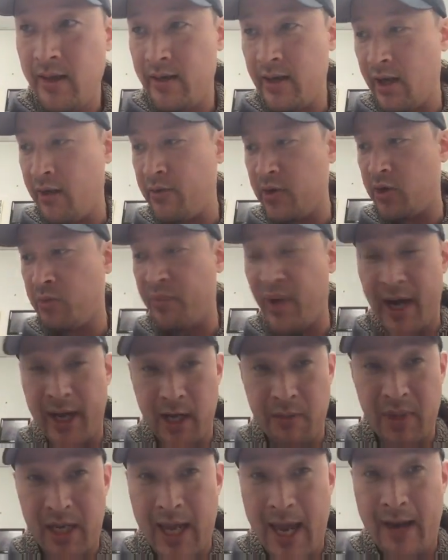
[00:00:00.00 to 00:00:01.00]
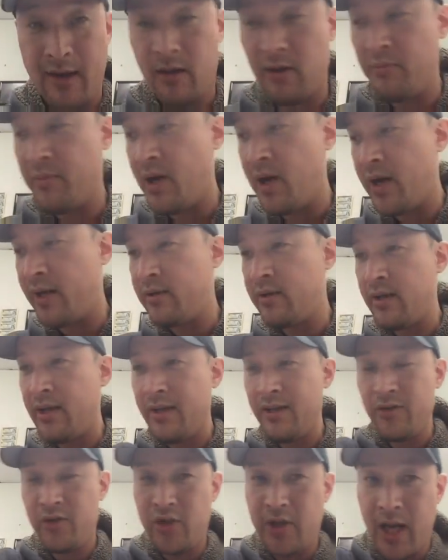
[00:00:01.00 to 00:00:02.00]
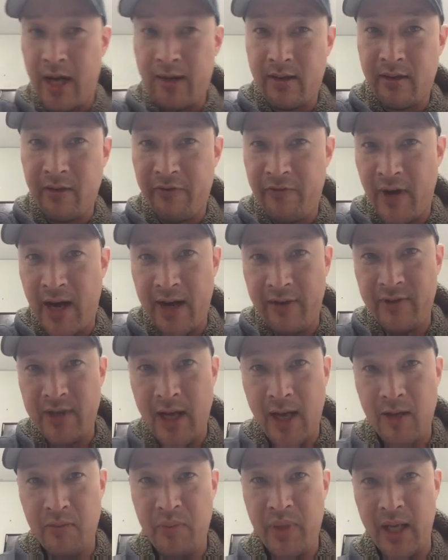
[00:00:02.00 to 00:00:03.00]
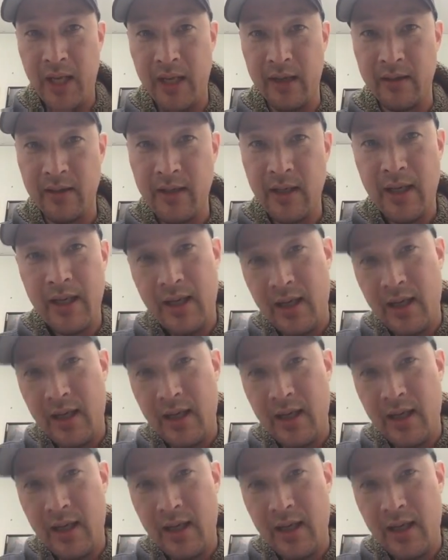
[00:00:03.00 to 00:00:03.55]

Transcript: Now when you're buying a mechanical mod, check the 510 pin.